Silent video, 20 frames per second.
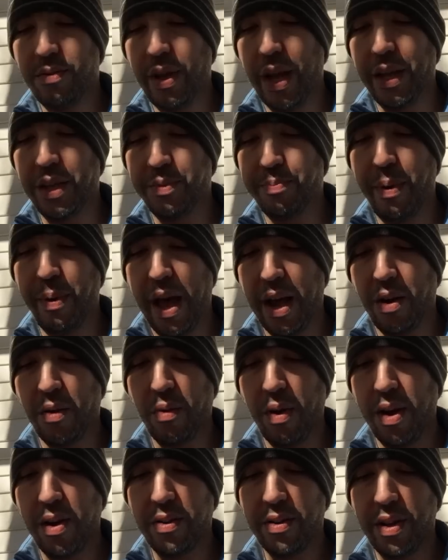Tate's
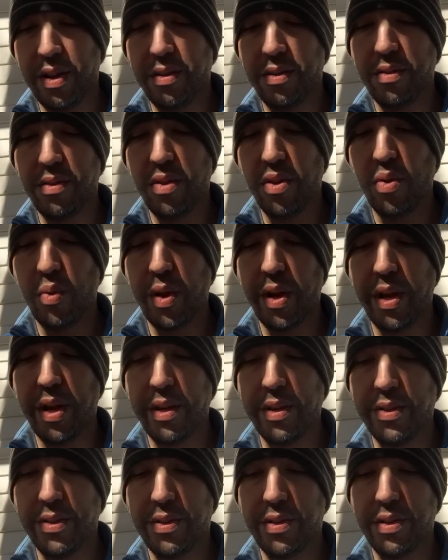background and who he
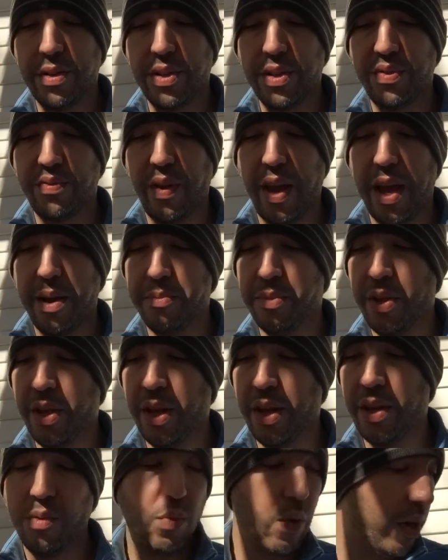is and his
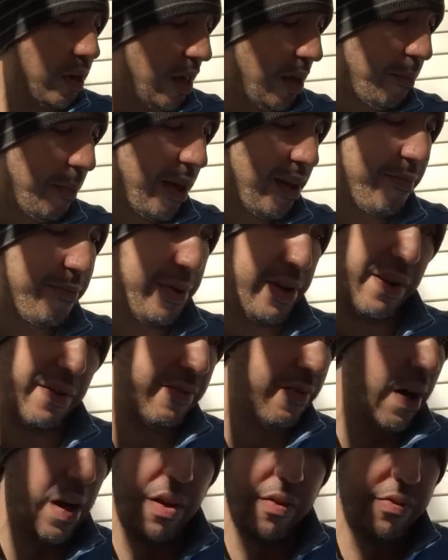family and what he may have been
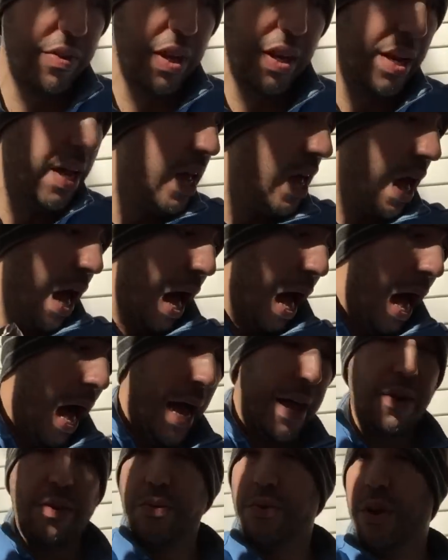involved in,
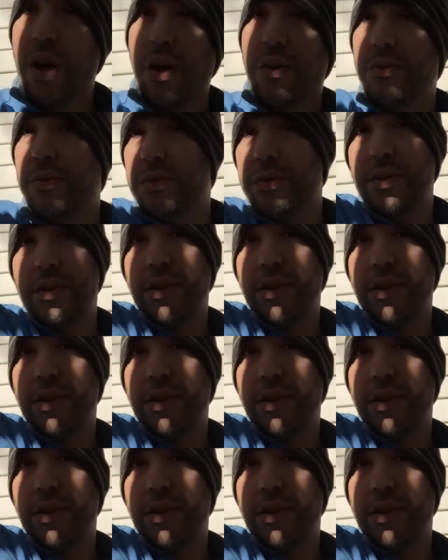I don't know.